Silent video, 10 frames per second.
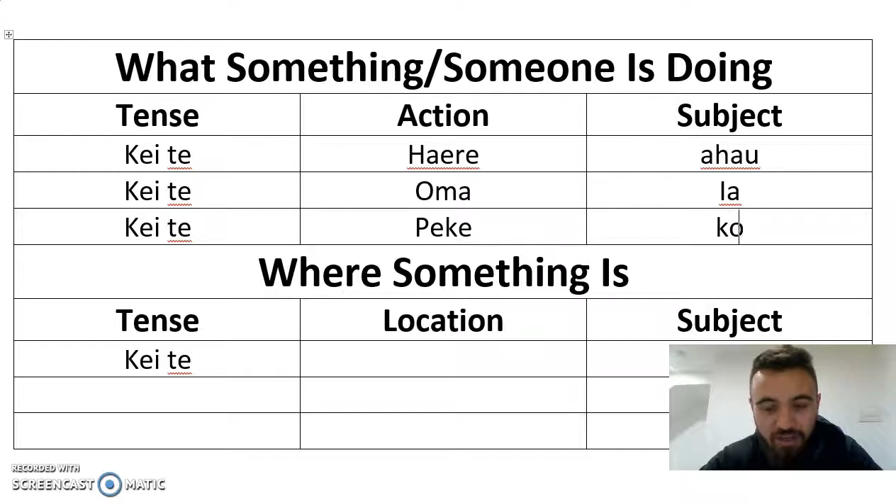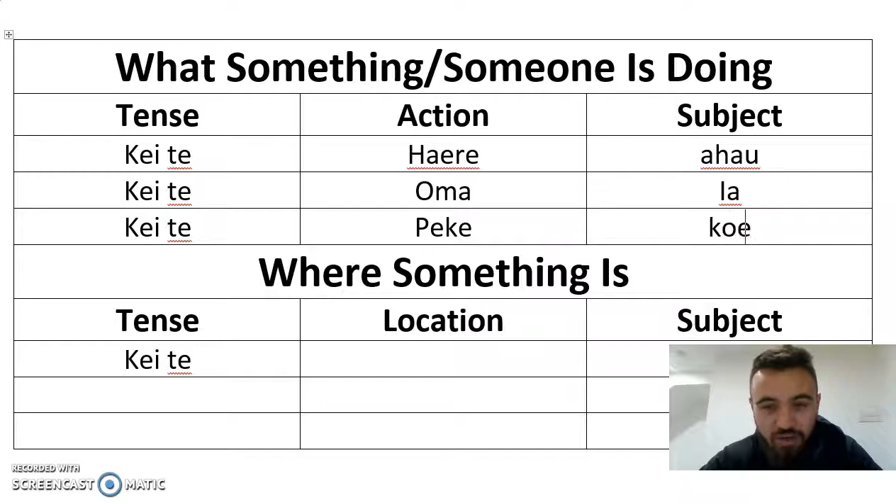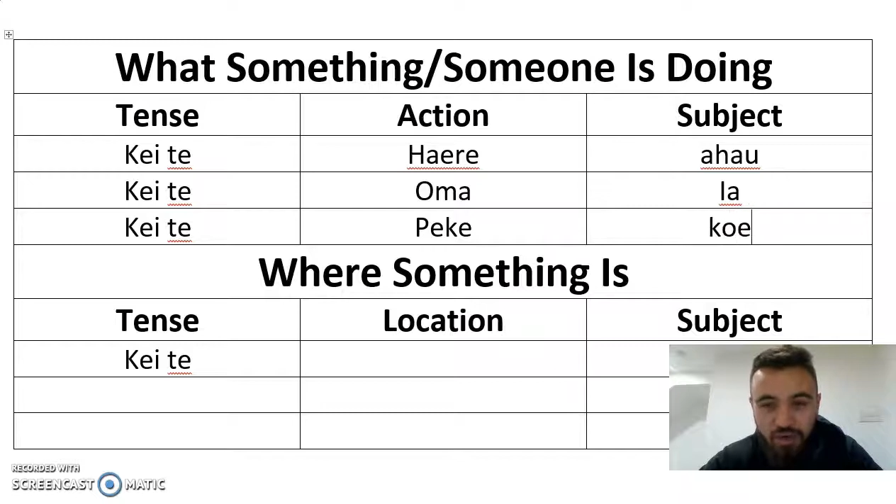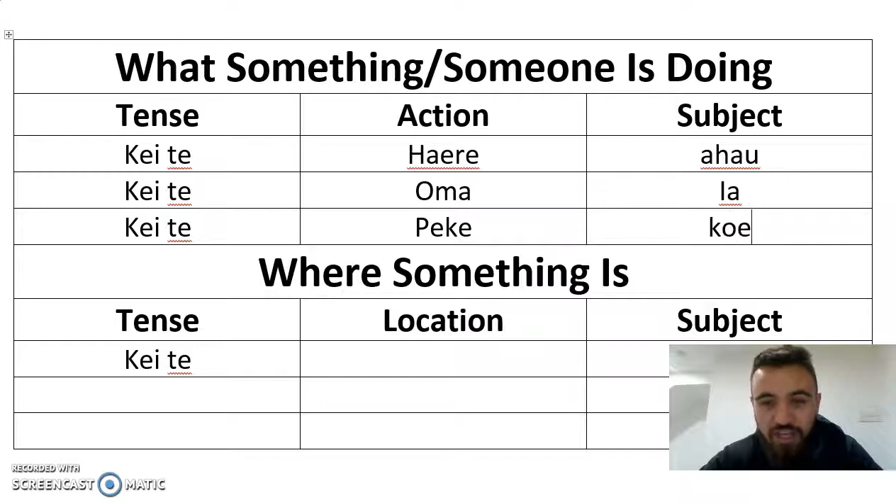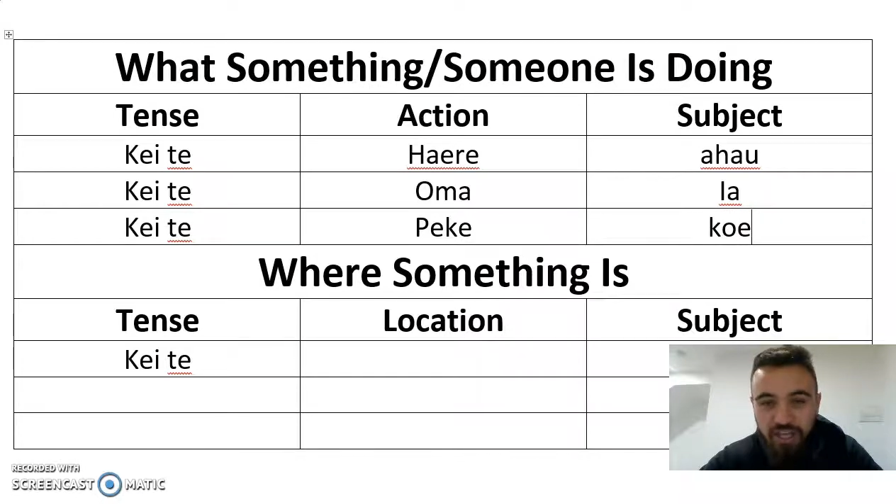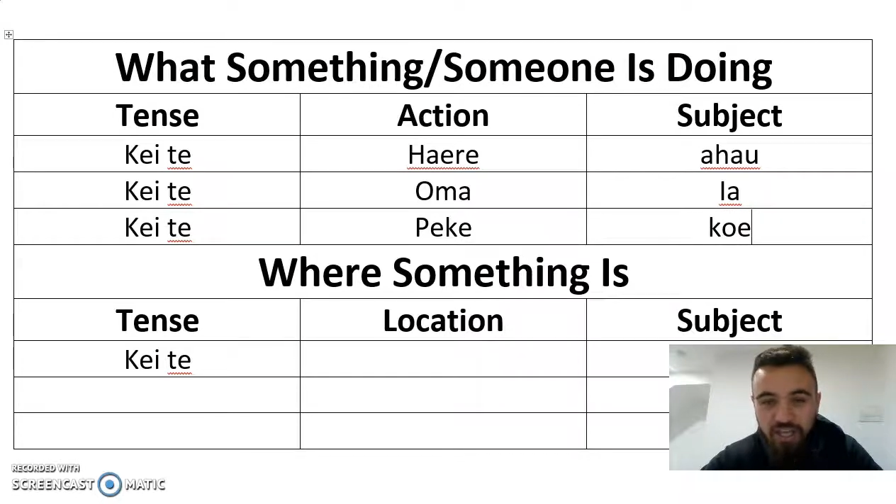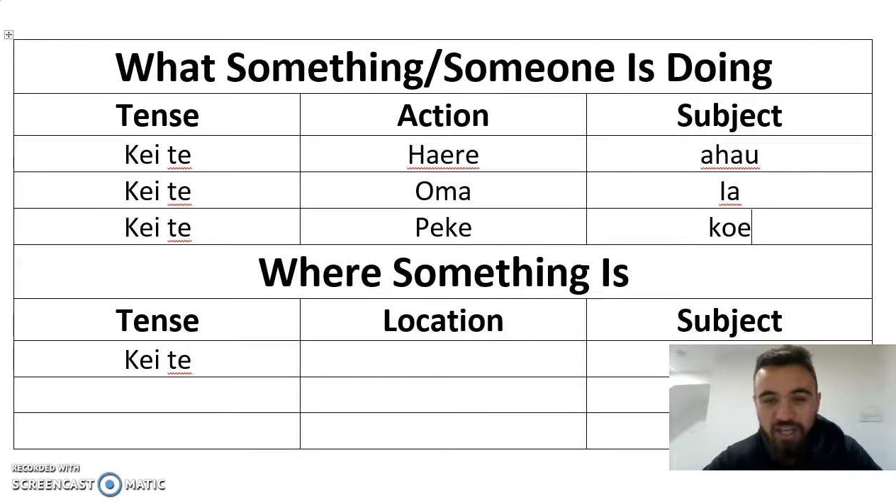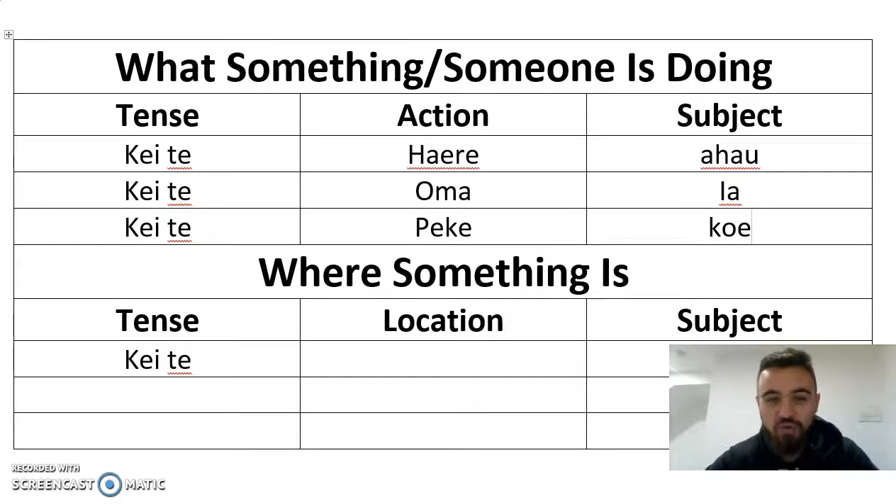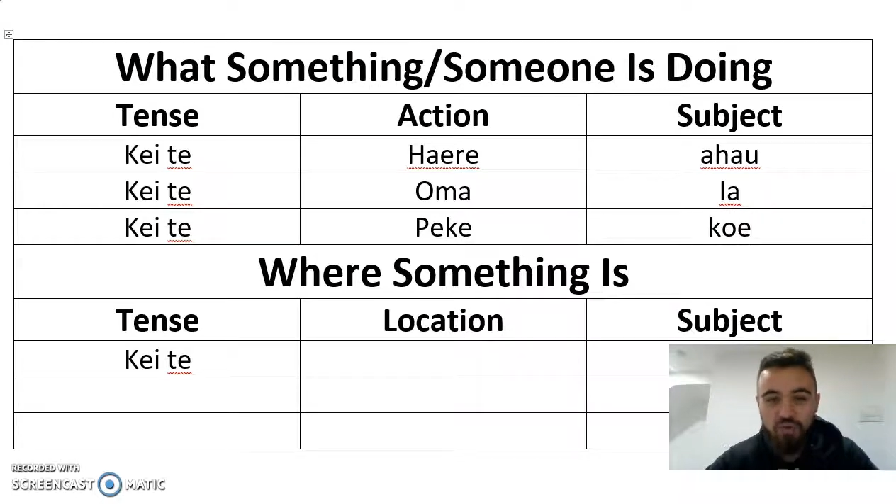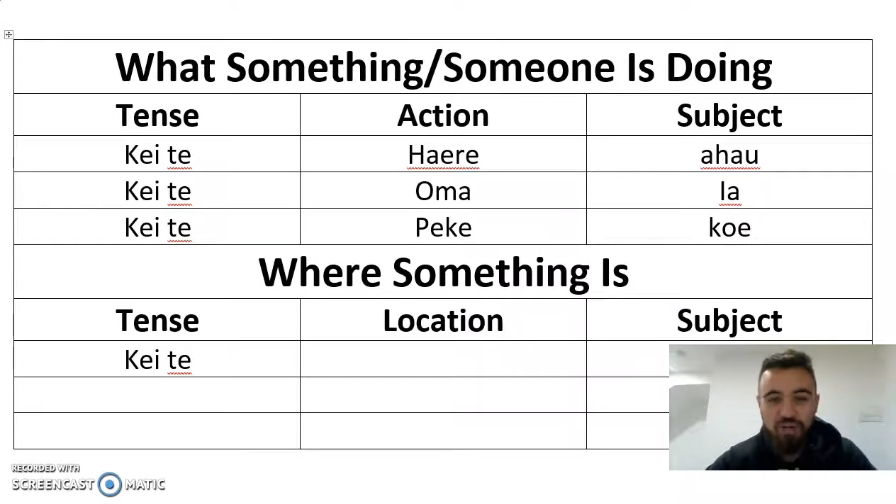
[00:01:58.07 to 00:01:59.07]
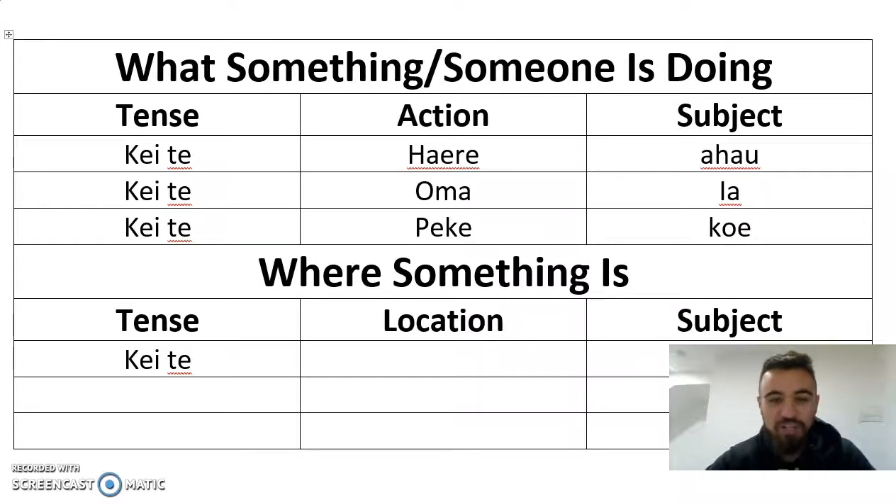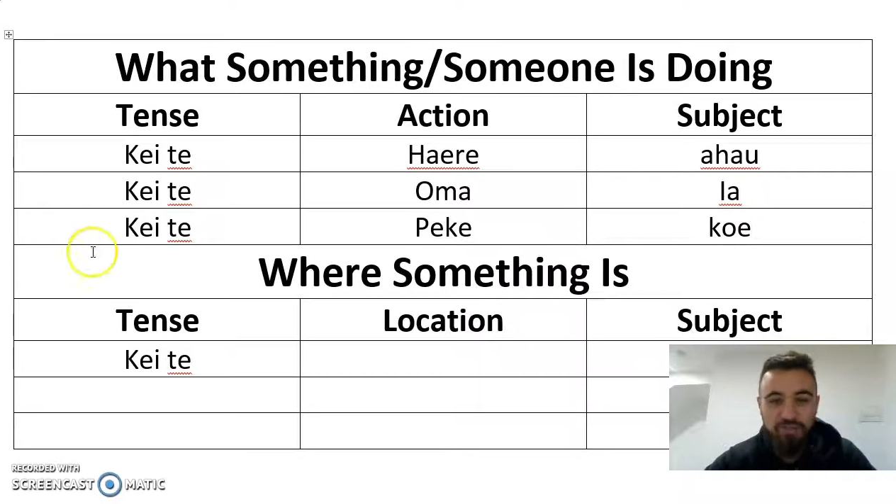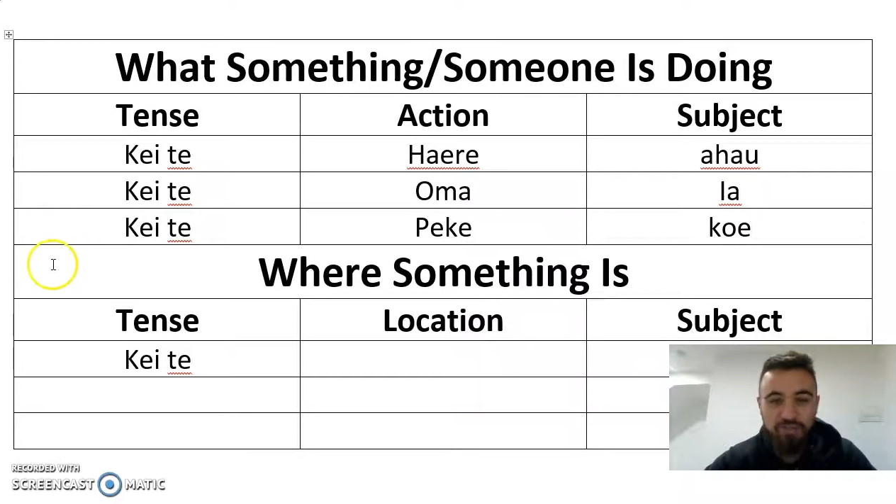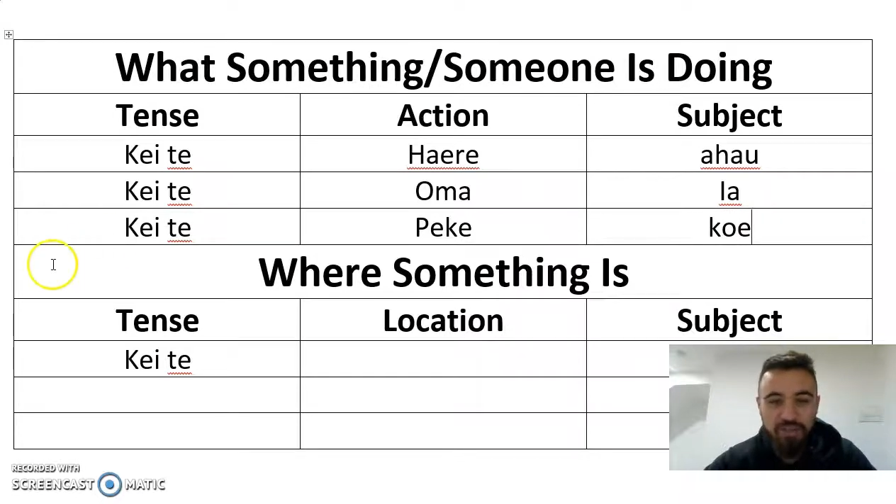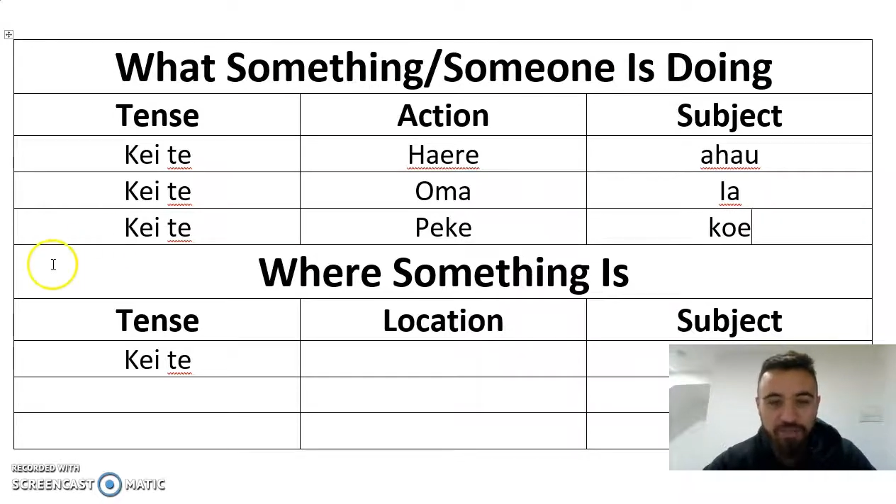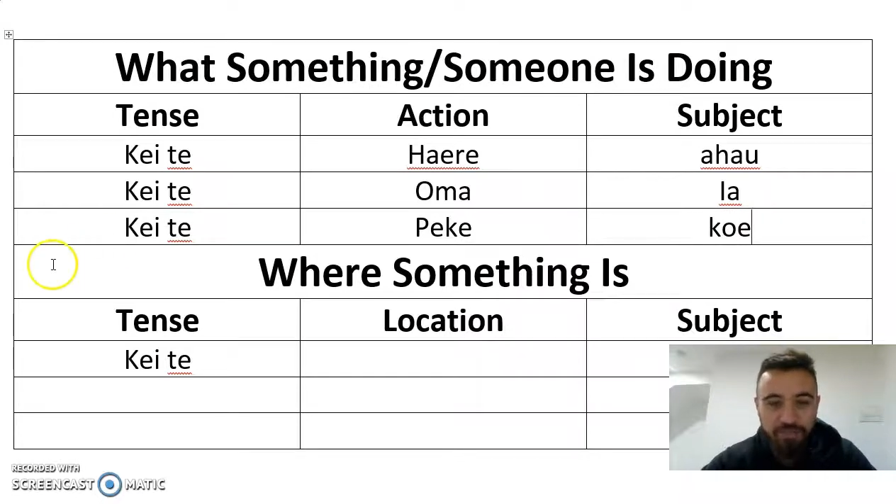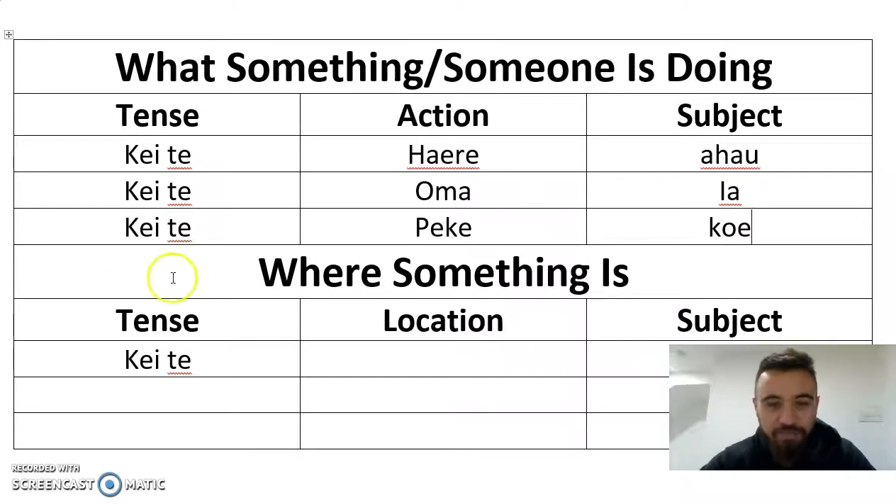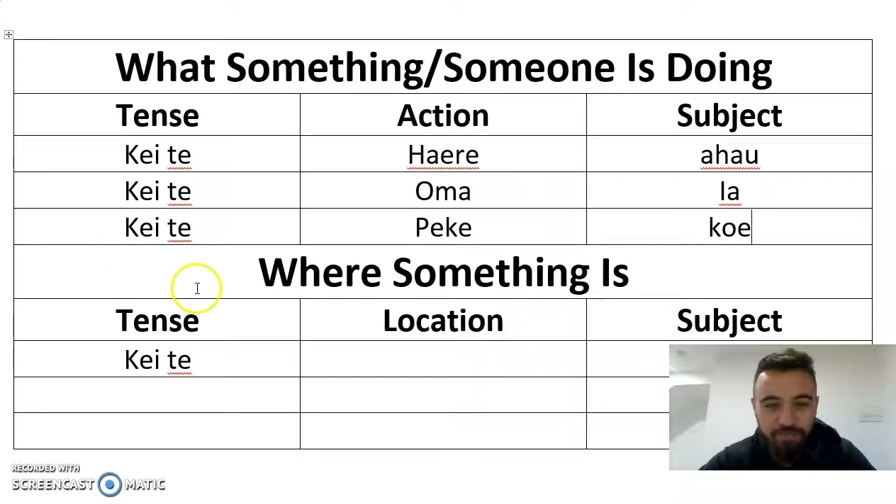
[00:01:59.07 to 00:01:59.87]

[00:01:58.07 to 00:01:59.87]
koe, you are jumping.